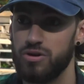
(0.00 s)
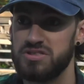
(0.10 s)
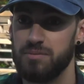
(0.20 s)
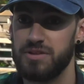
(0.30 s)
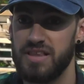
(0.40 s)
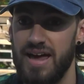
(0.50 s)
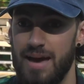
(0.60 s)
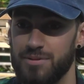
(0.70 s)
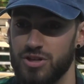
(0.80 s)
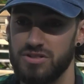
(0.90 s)
something that
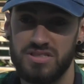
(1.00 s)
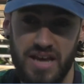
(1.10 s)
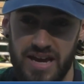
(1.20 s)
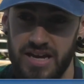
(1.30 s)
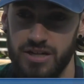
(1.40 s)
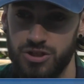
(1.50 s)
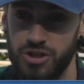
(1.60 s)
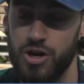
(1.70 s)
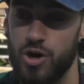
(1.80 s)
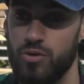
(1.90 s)
happens on stage,
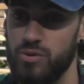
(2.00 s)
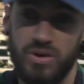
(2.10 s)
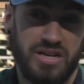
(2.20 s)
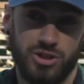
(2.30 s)
you know, and we can